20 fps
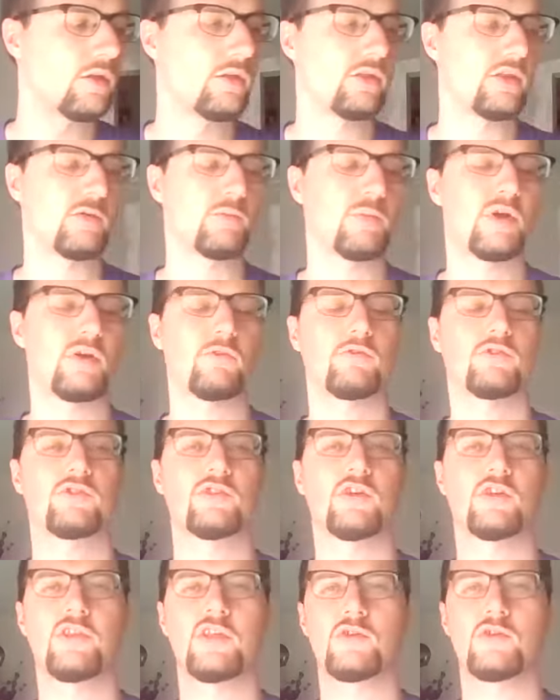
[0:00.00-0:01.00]
The amount of
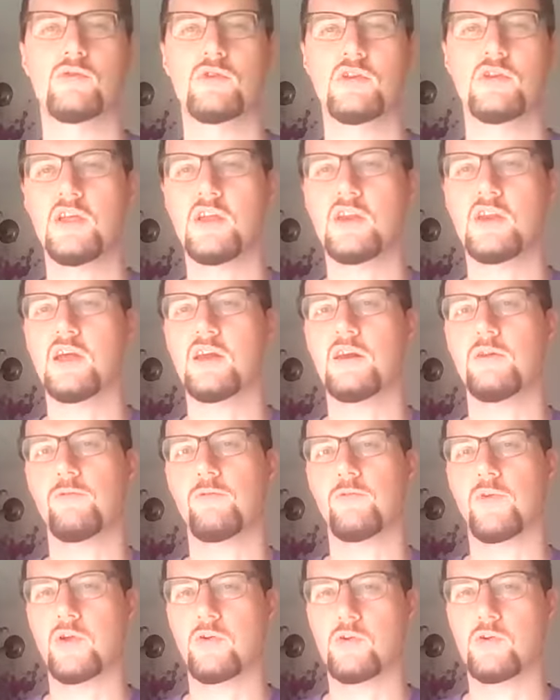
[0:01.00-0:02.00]
salt that you need kind
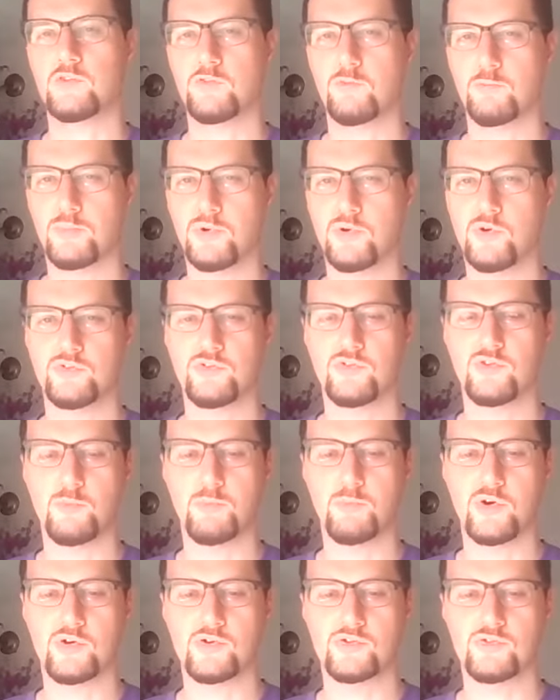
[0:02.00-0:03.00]
of varies from person to
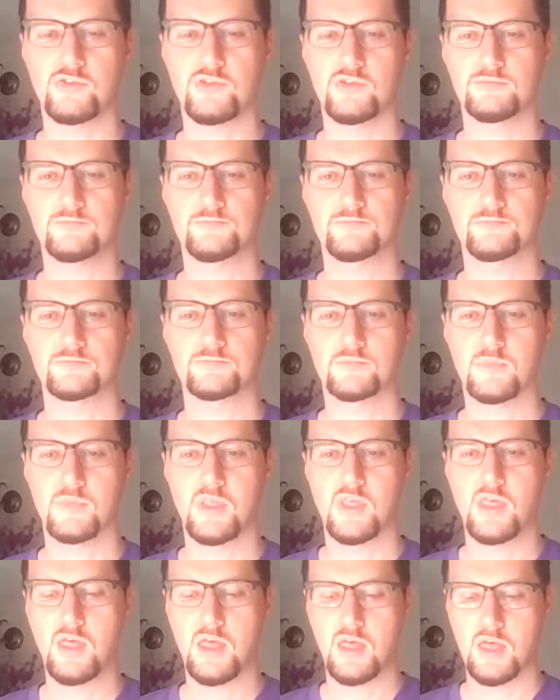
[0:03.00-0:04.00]
person.
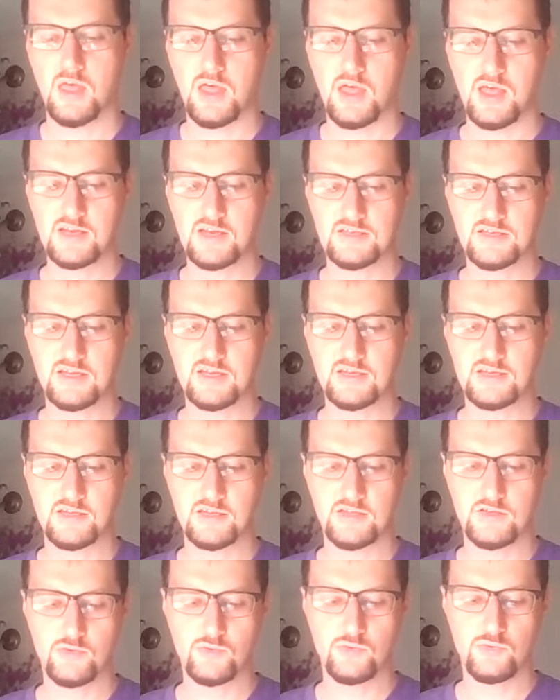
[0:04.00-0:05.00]
I tend
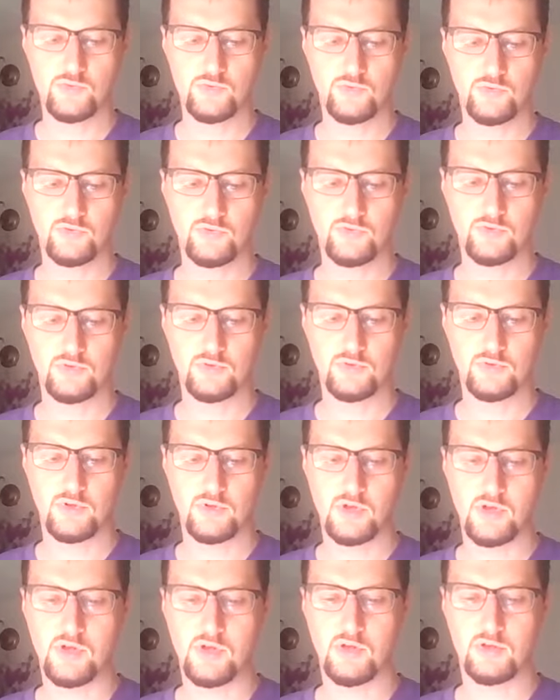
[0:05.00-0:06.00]
to use
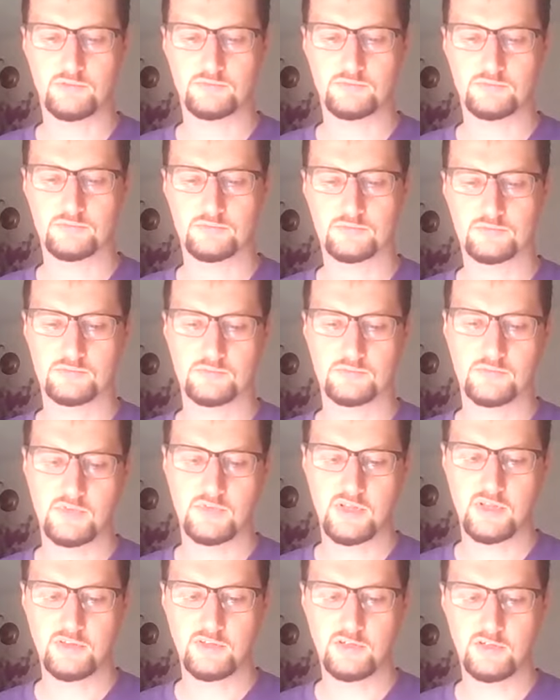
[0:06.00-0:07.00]
a
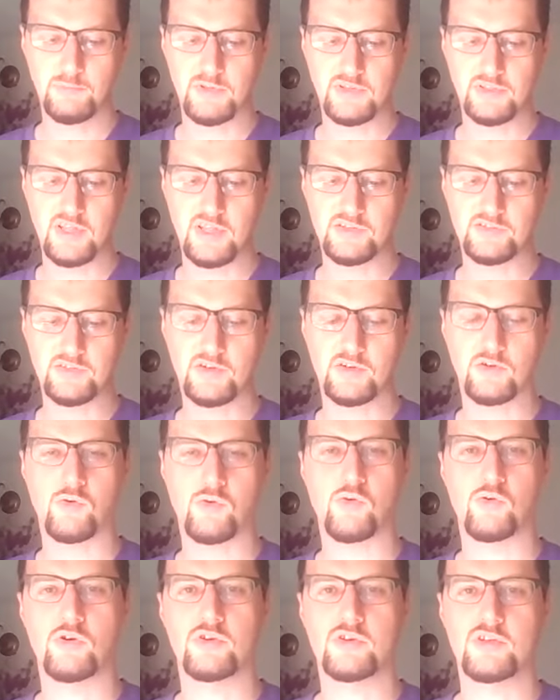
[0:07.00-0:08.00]
little bit less than a
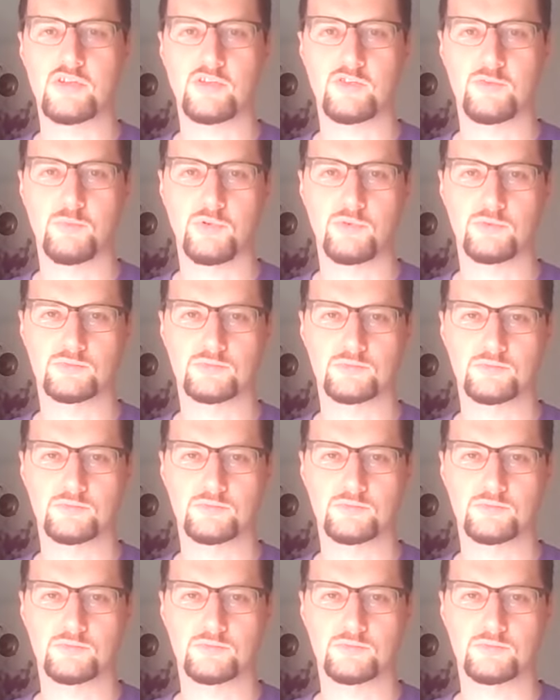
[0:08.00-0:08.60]
quarter teaspoon.